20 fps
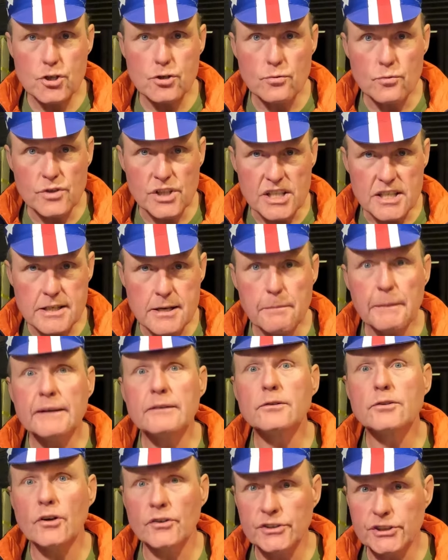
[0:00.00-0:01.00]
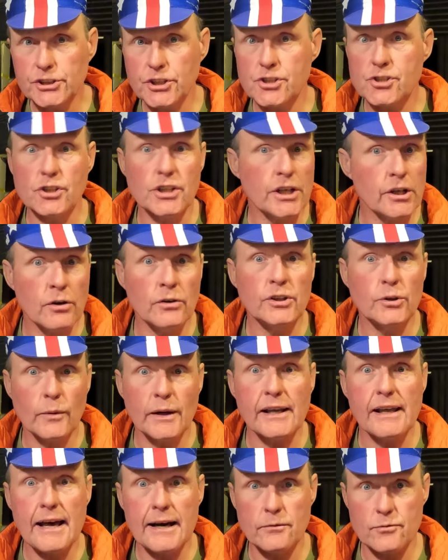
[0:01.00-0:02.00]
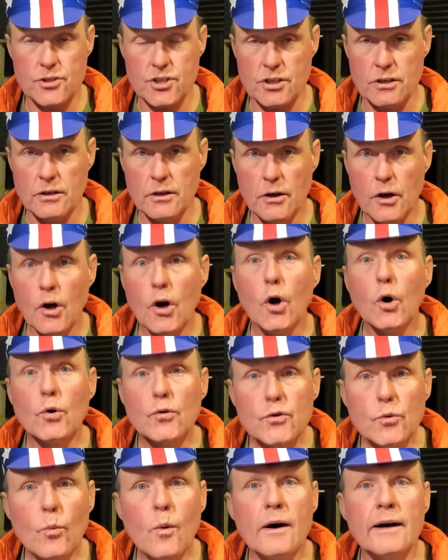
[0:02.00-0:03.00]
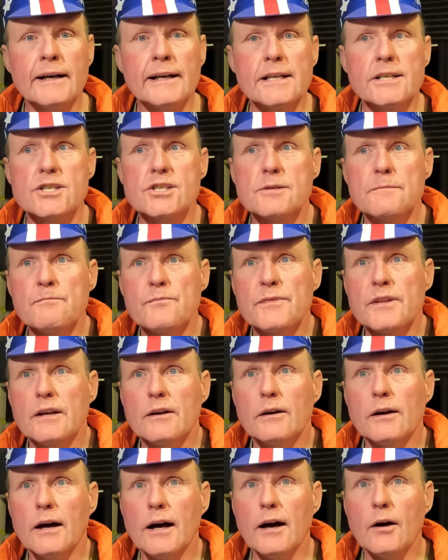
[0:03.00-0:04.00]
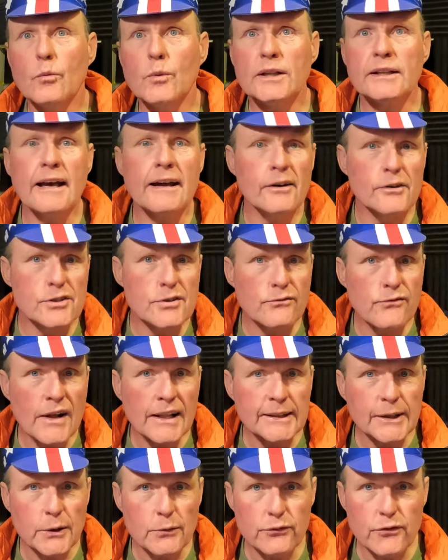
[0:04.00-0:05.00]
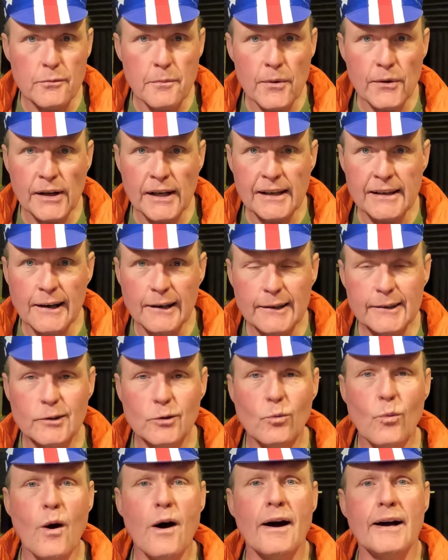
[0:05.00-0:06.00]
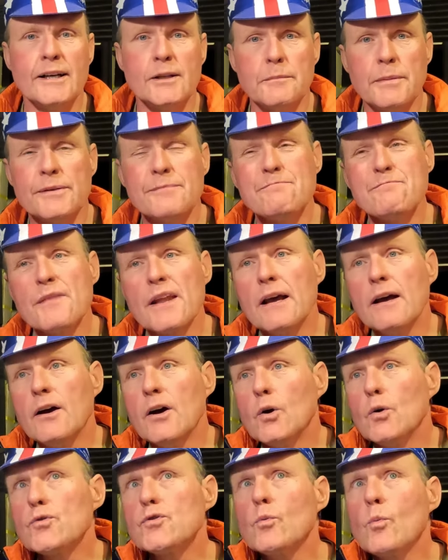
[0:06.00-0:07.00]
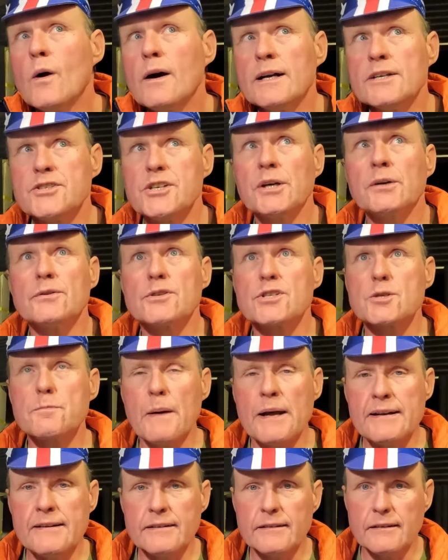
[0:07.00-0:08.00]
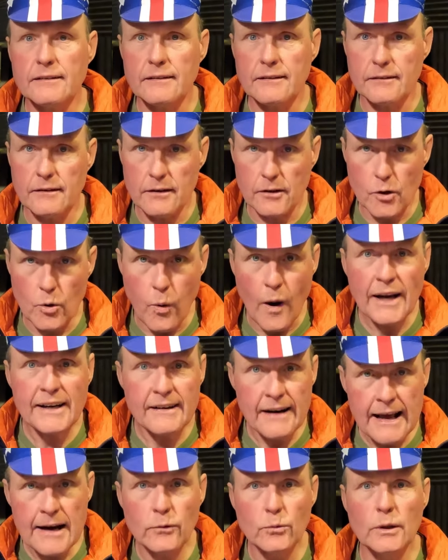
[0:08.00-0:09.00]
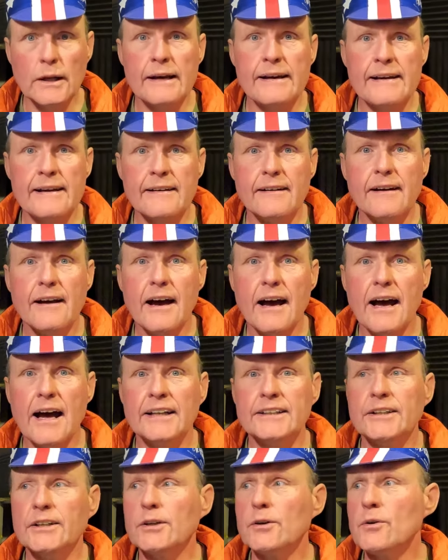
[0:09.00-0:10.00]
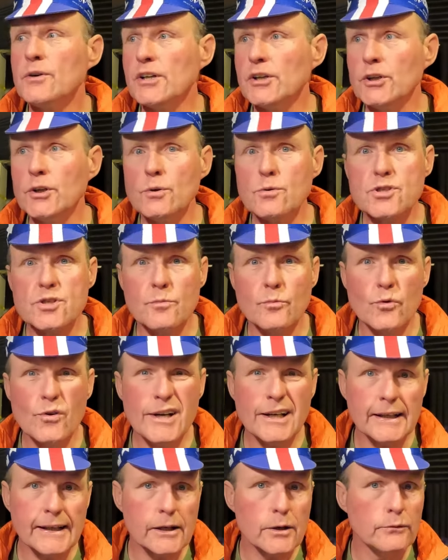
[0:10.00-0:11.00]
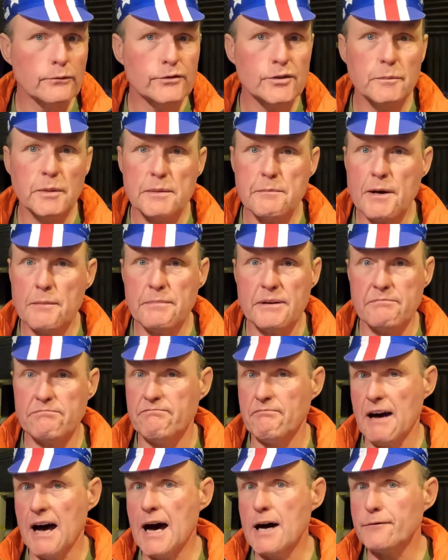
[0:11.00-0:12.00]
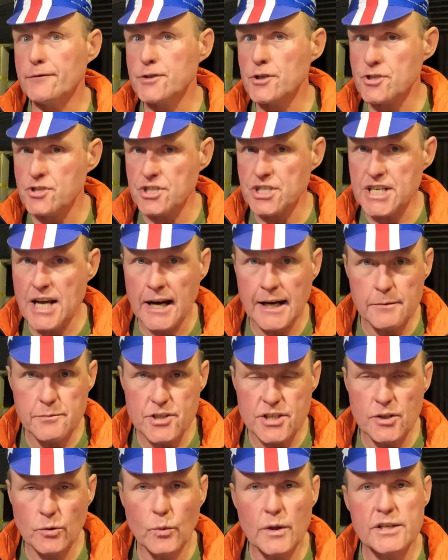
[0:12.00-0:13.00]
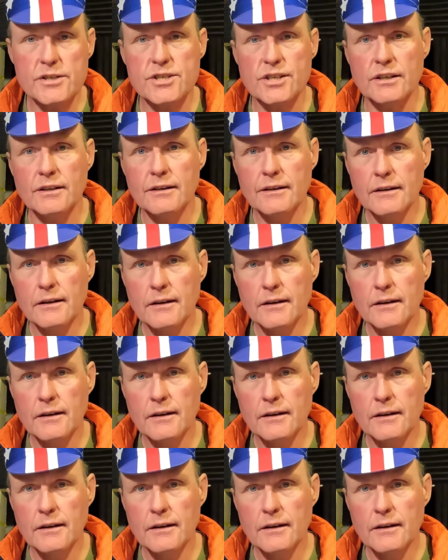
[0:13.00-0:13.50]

to the typical conditions that you're going to encounter. Otherwise, we'll get onto value for money in a little while, but otherwise you're going to spend quite an outlay and you're going to use them really comfortably maybe half a dozen times in a winter.